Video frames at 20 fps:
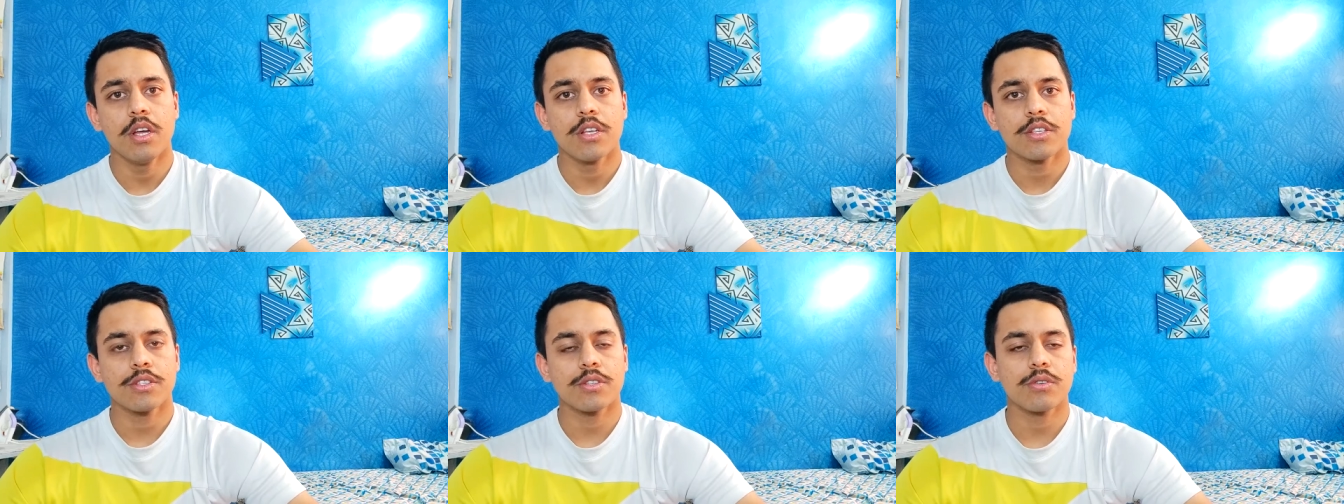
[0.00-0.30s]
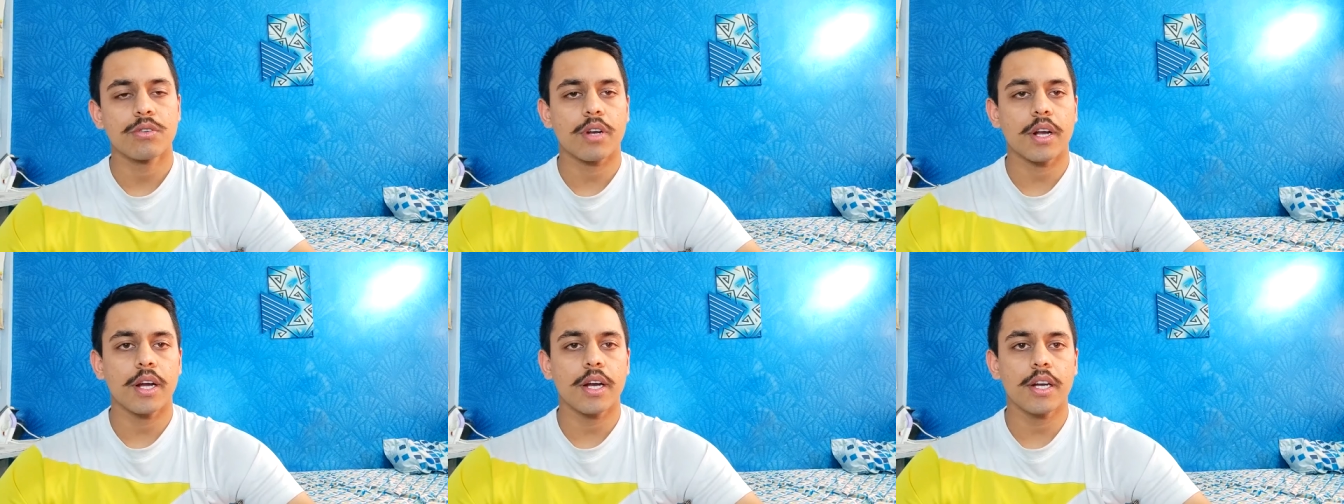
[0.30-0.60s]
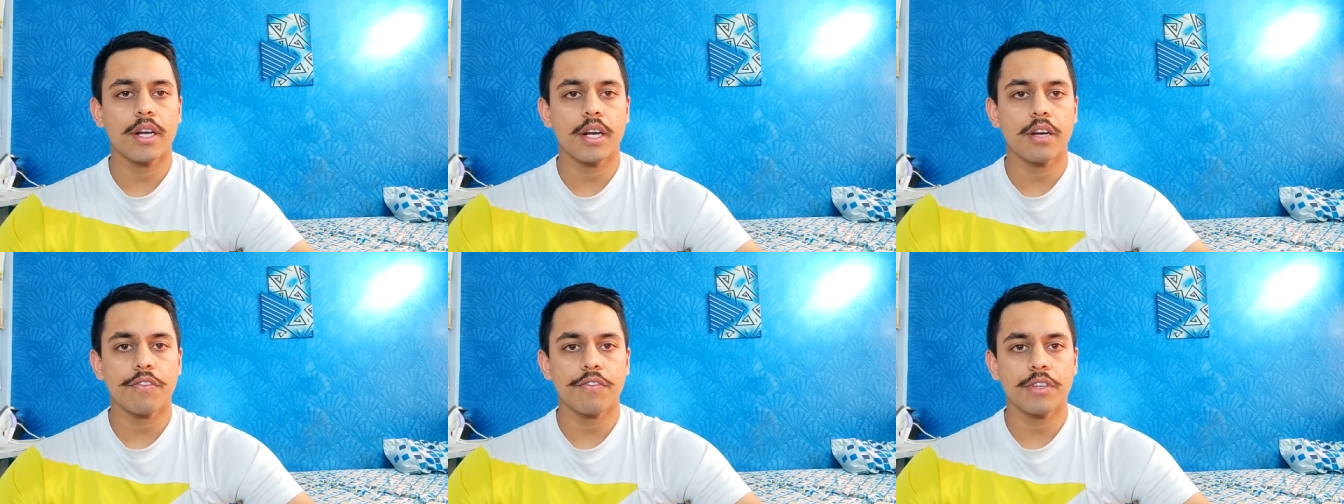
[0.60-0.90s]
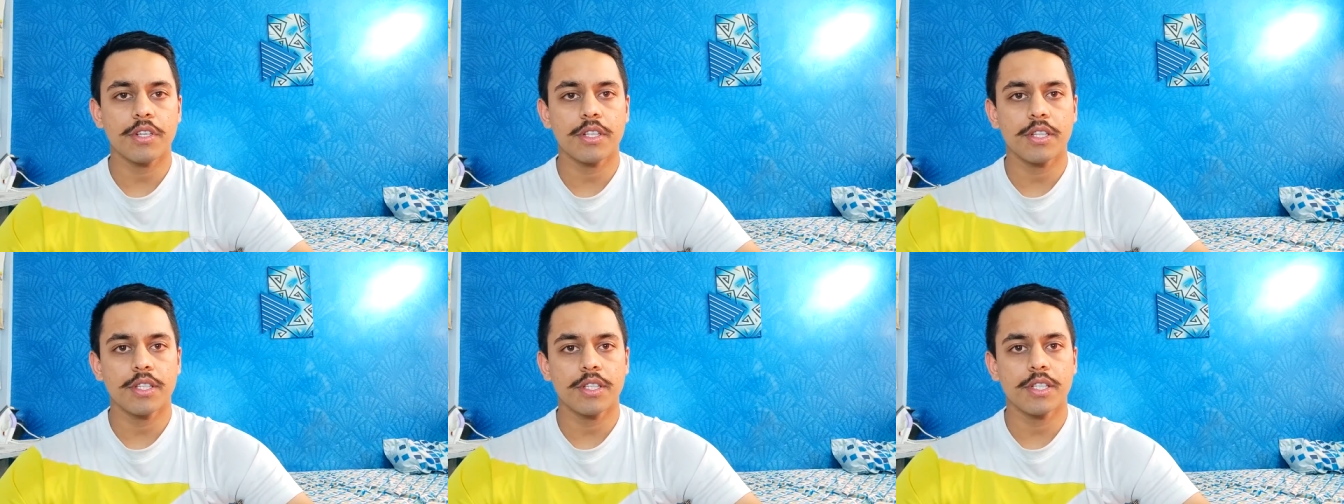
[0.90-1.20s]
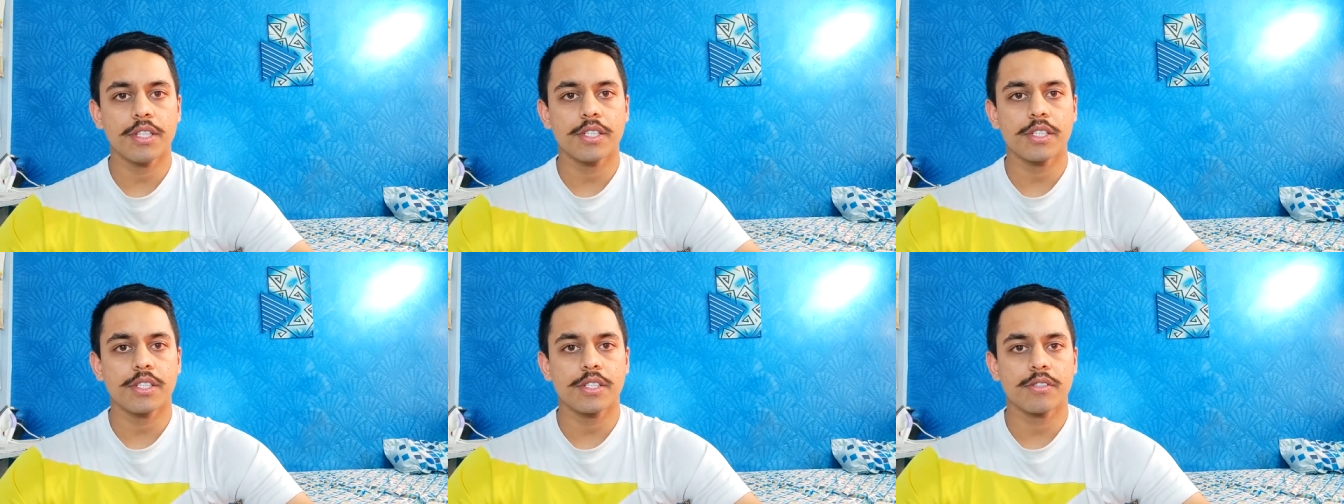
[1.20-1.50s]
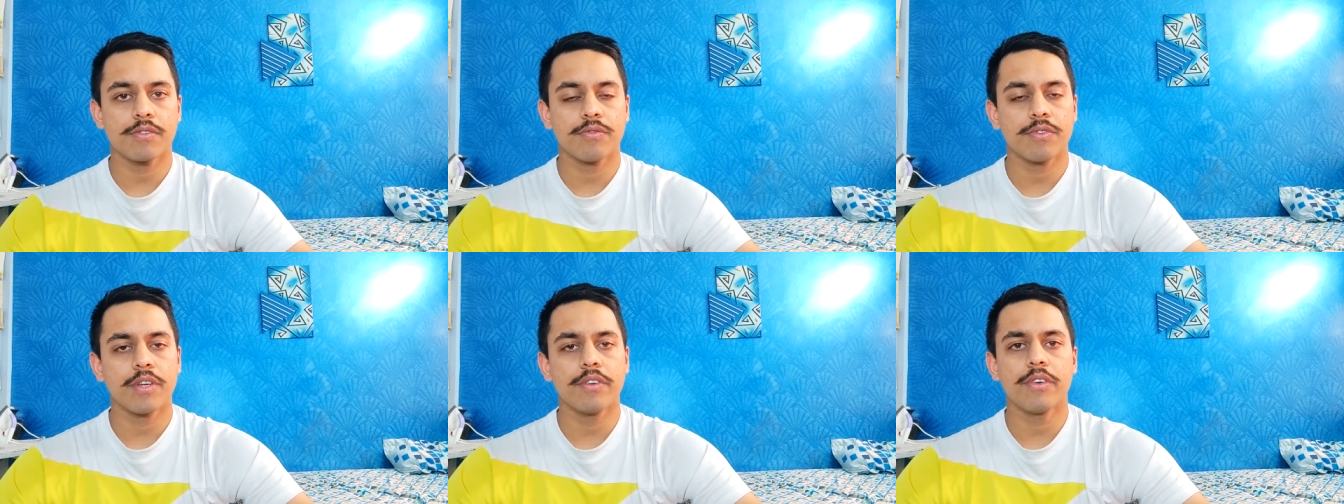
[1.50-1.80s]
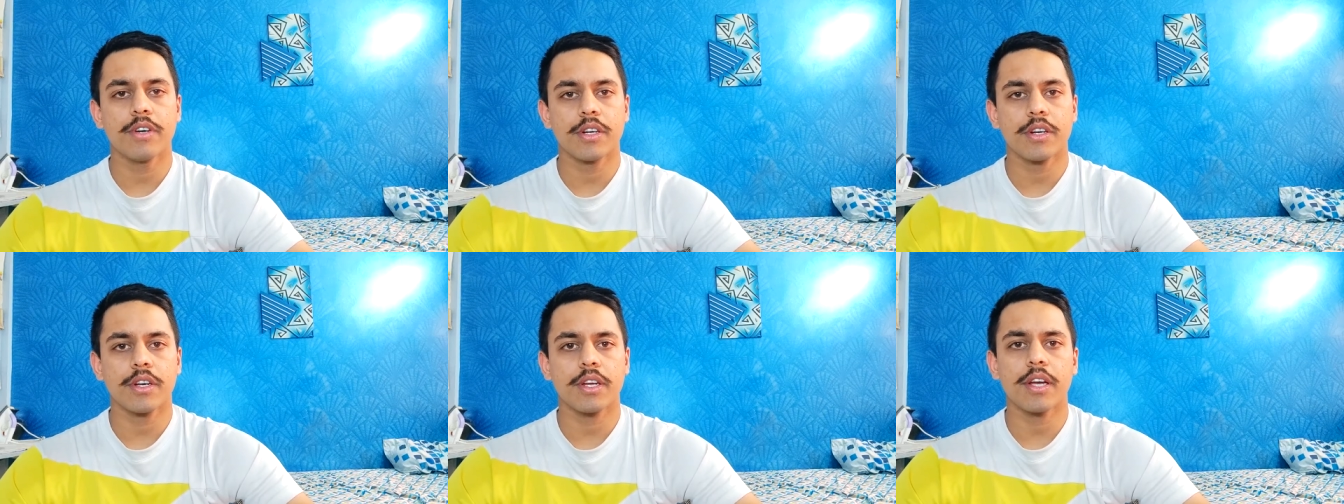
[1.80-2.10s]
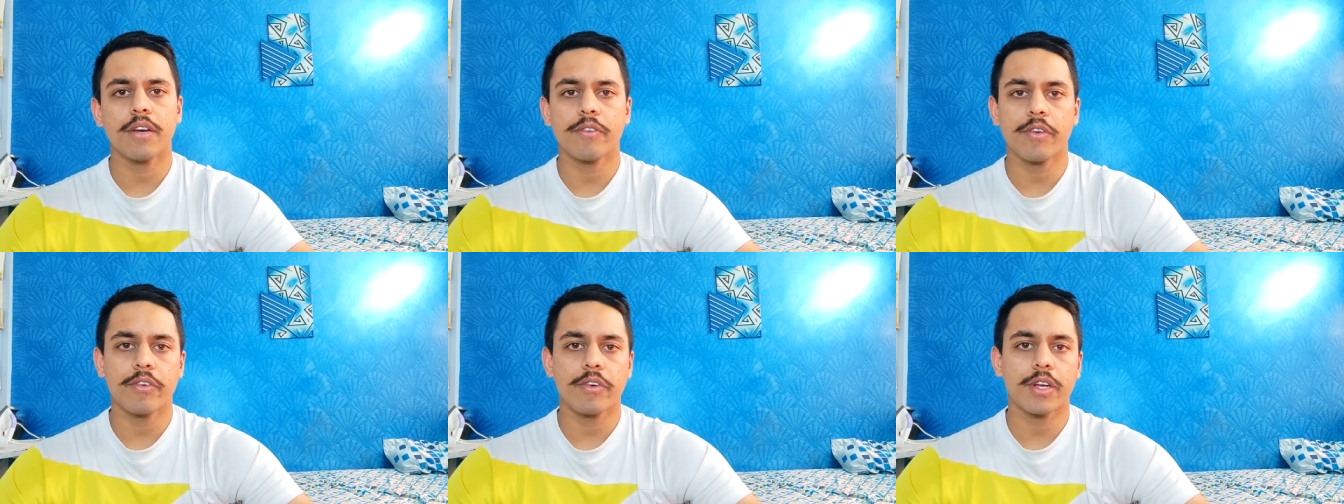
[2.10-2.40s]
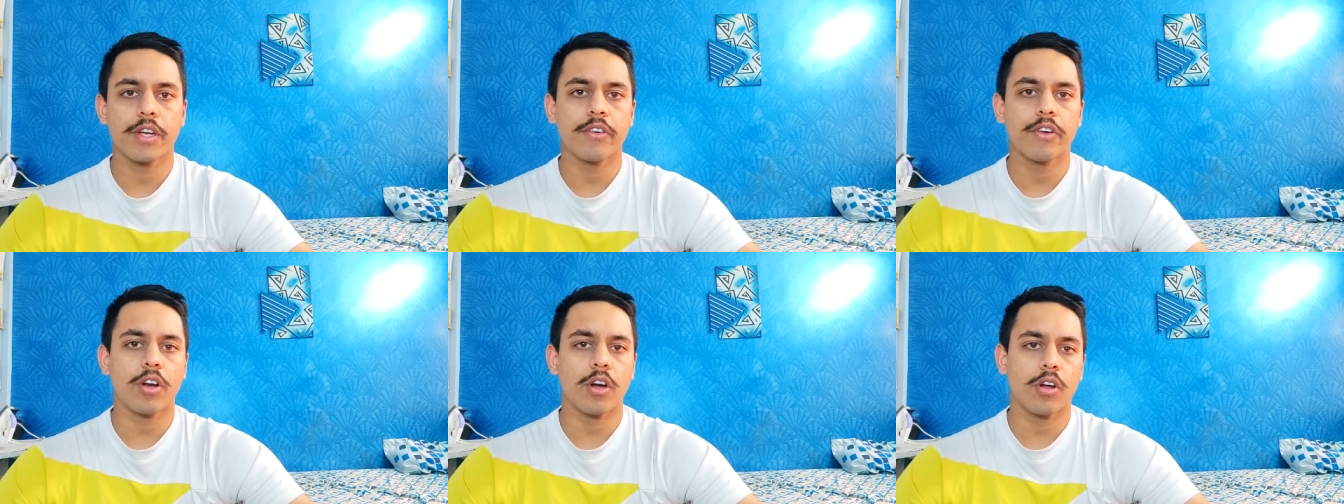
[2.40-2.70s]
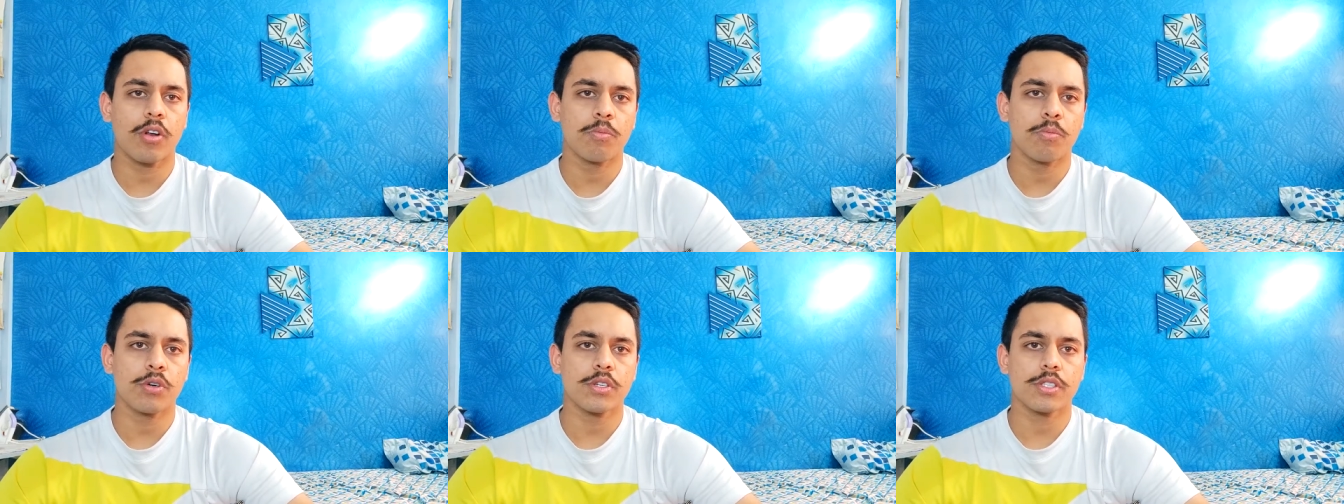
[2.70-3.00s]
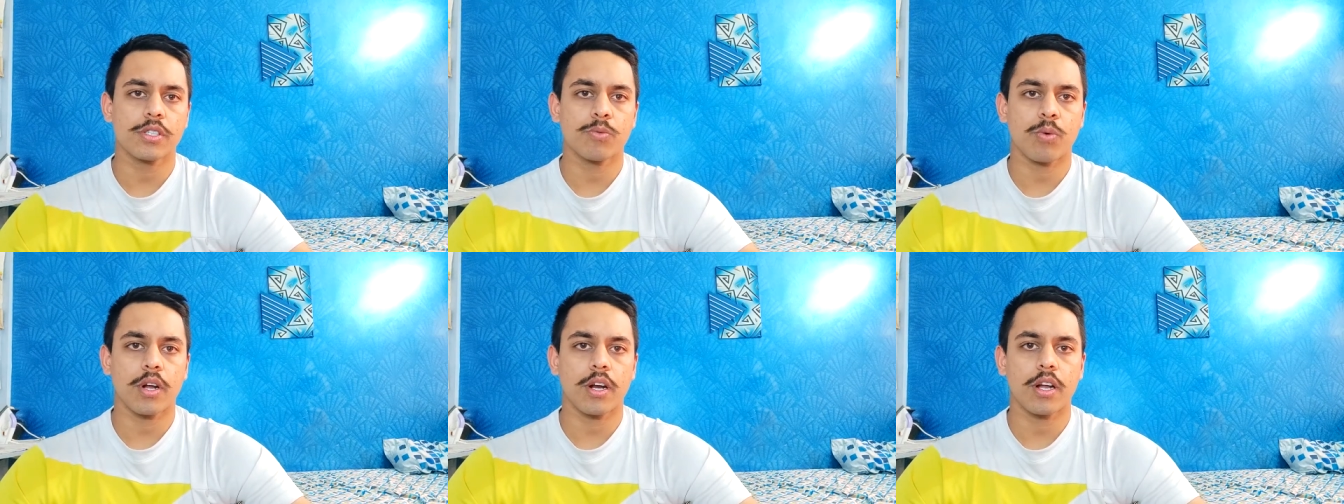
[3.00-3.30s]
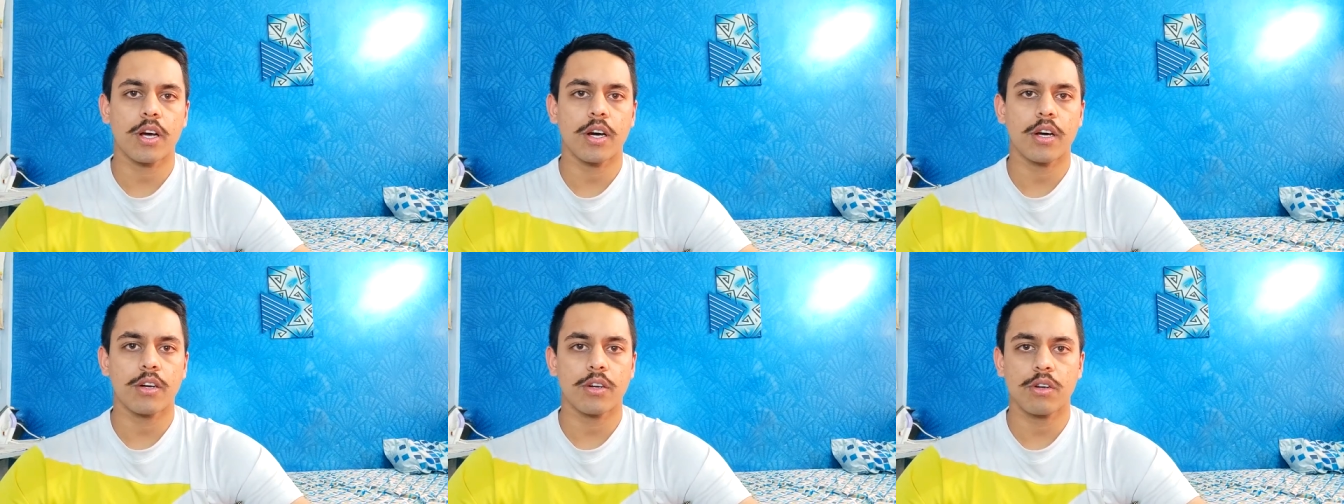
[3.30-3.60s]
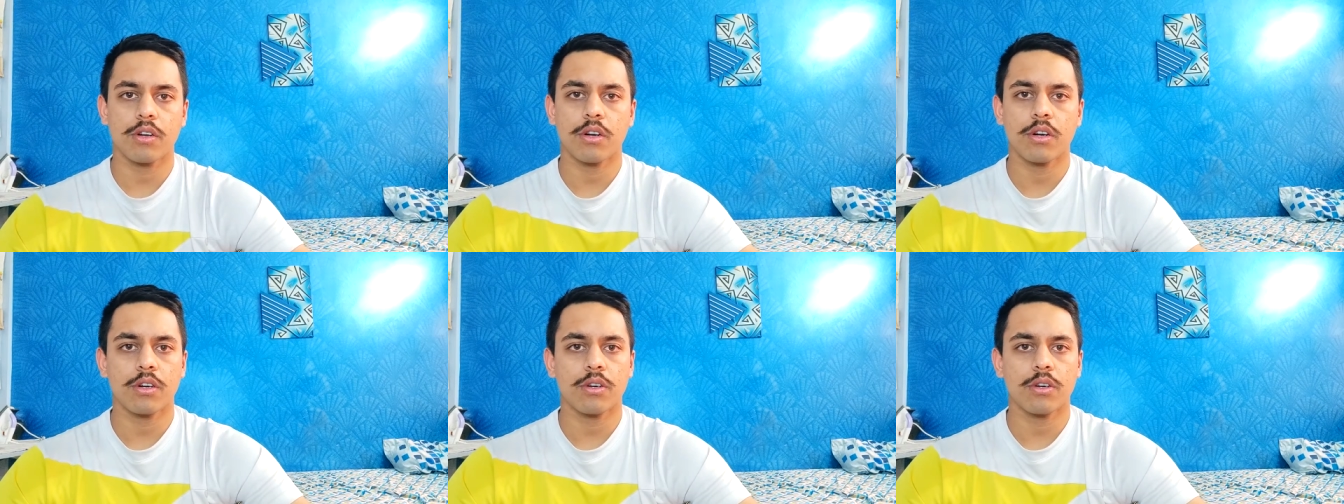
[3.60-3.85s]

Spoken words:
So right after this, we were given almost 1 hour